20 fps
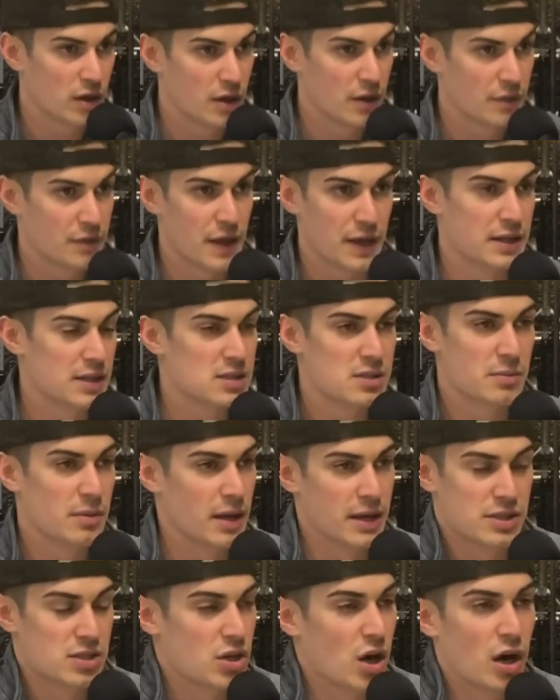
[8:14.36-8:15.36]

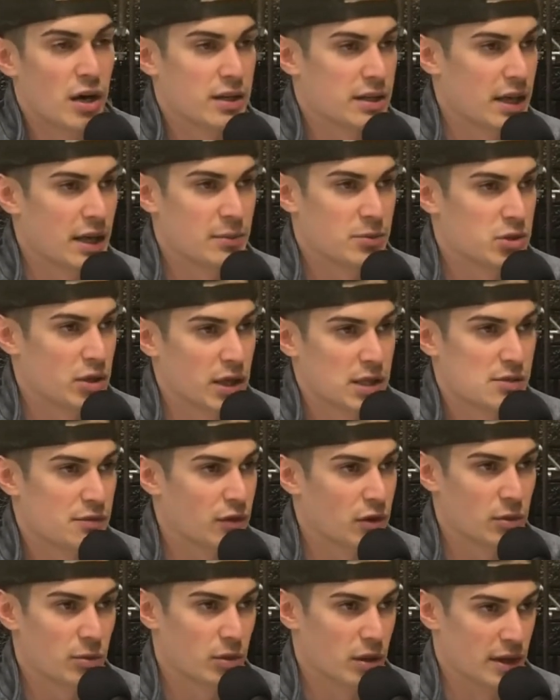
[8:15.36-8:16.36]
it's not game
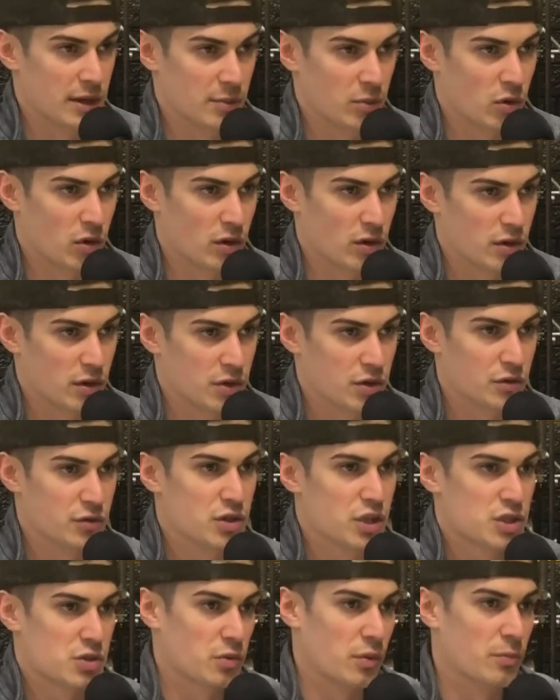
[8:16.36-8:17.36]
transferable anymore. You've
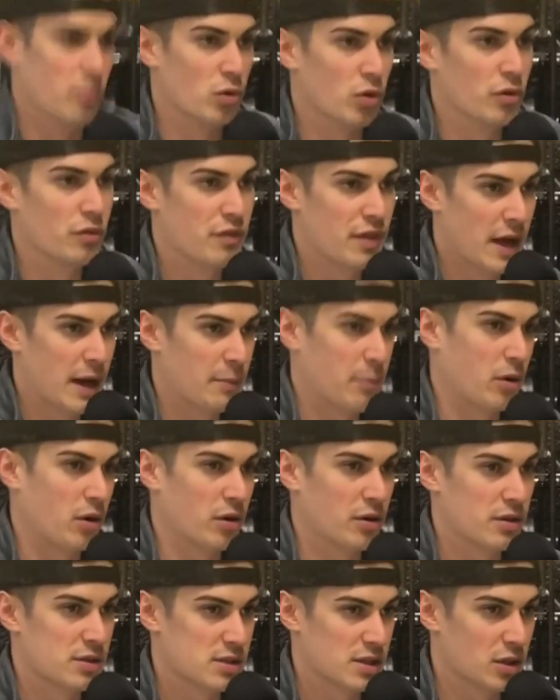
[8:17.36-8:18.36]
just removed that part
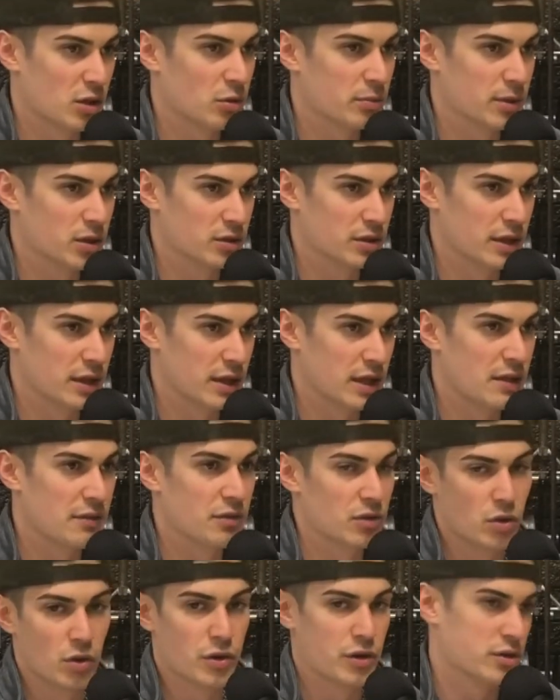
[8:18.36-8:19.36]
of the skill building,
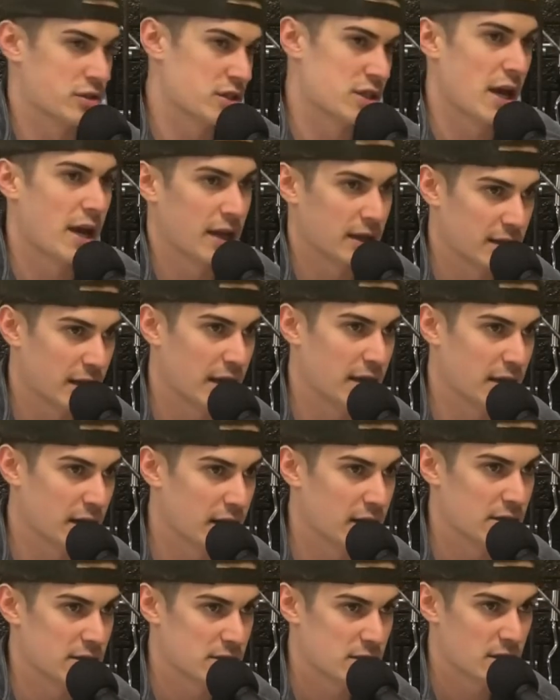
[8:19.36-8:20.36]
even though you're saying that it
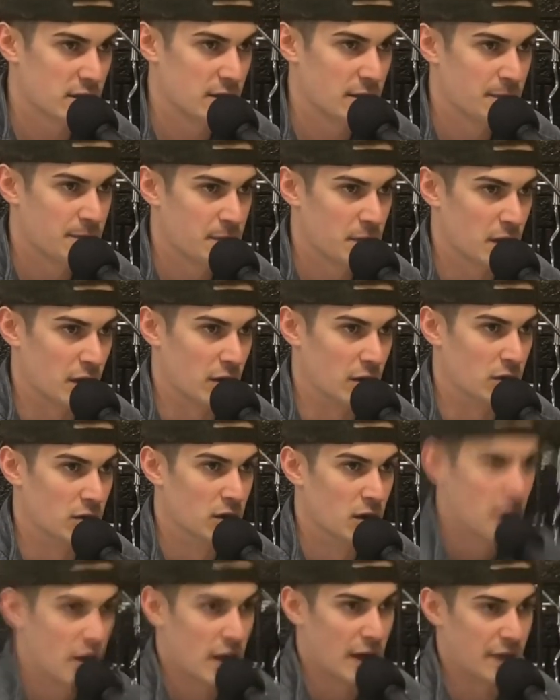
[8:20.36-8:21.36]
is, you know?
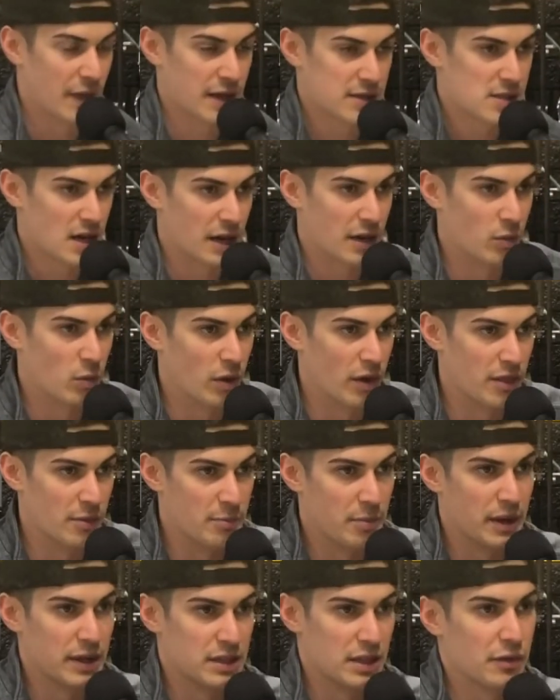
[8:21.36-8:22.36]
And that's kind of one of the
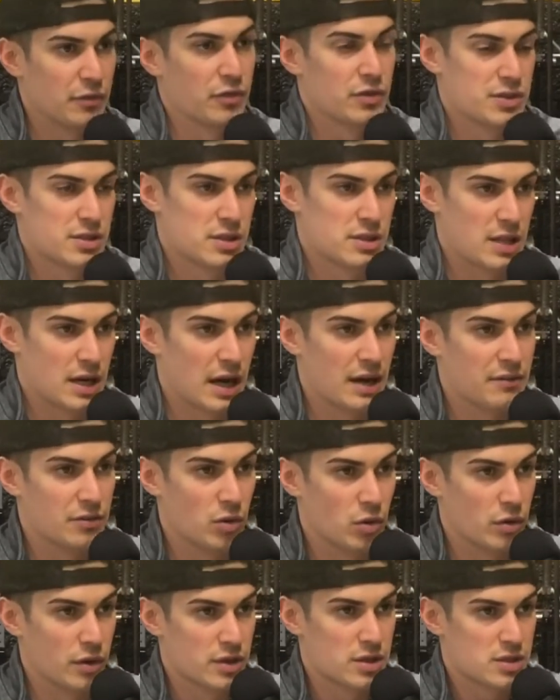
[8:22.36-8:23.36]
big differences that I've
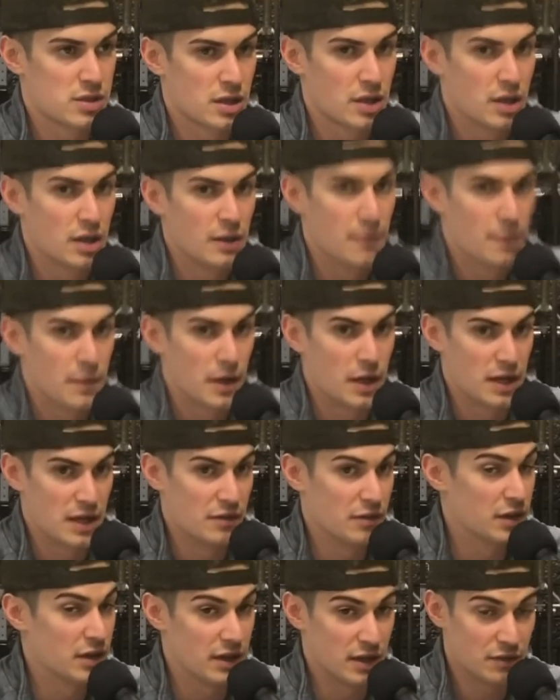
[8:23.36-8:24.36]
noticed,
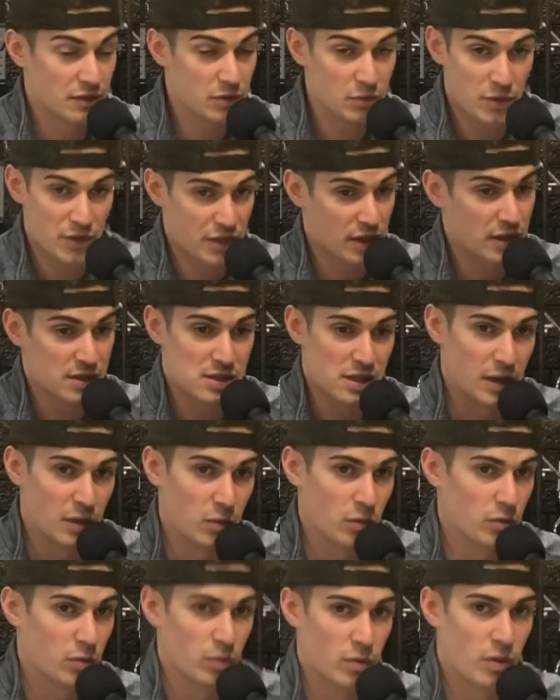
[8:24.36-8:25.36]
even with us, like,
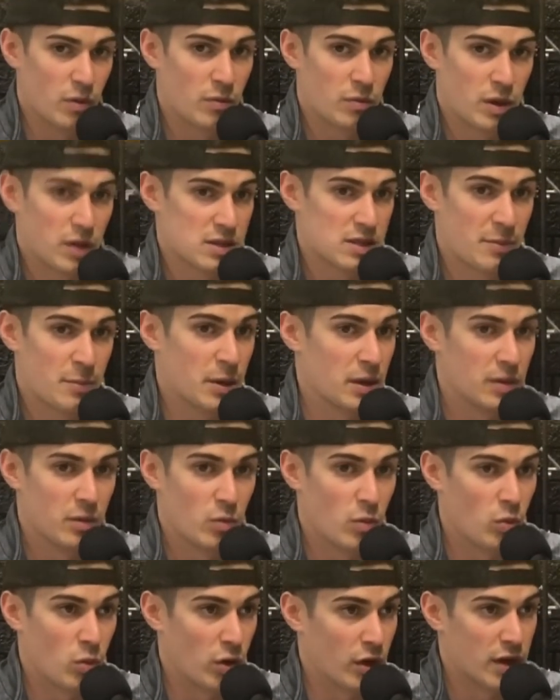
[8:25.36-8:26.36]
because I've been
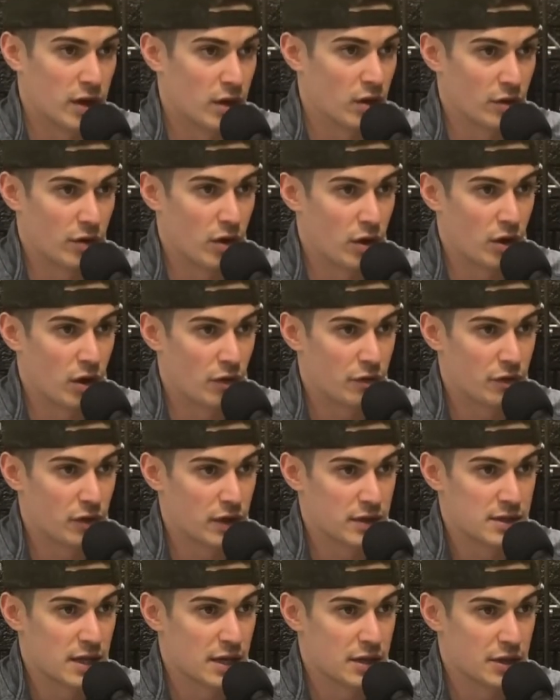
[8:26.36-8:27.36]
working here on and off for
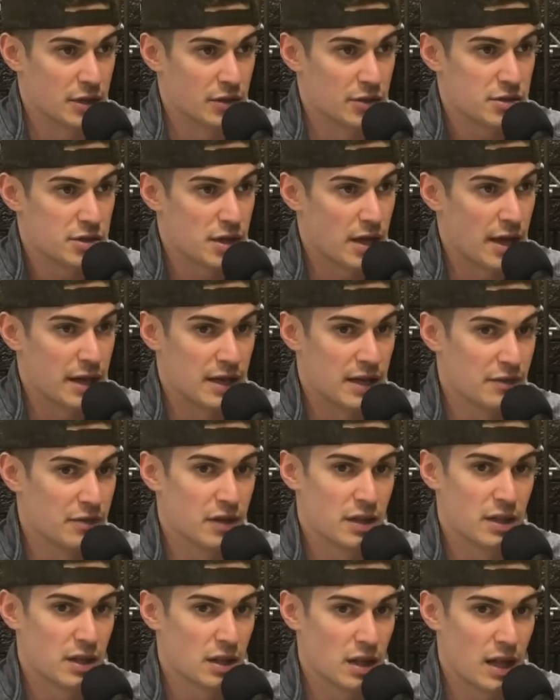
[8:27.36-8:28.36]
like 10 years. And even
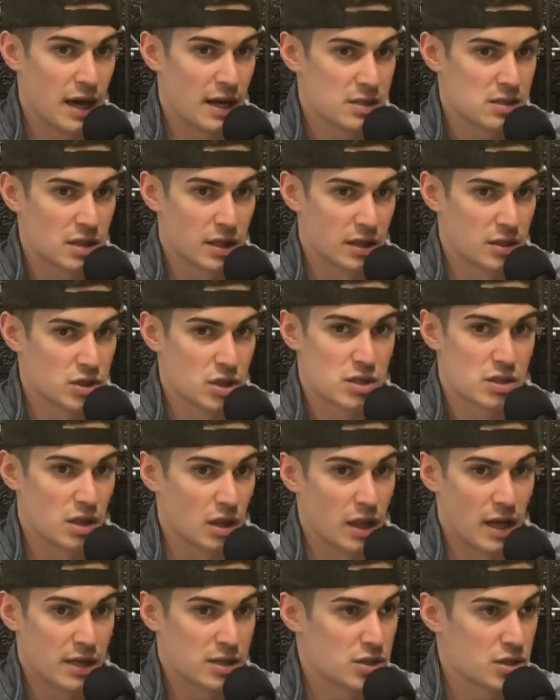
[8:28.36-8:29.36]
in the last, like just the
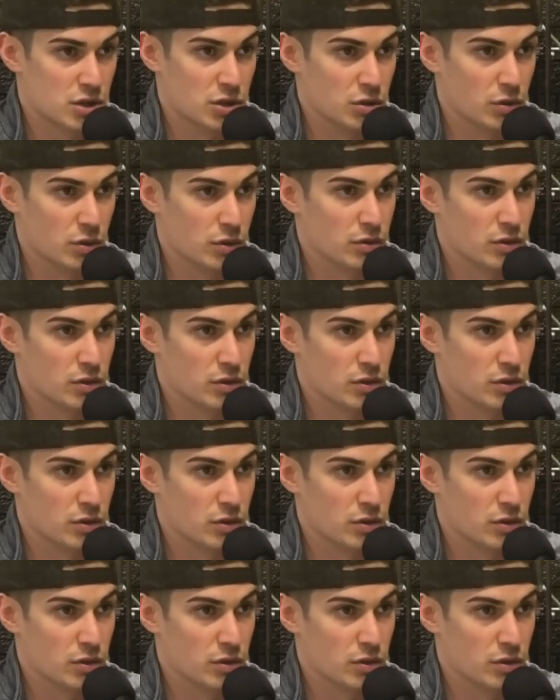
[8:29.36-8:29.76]
last two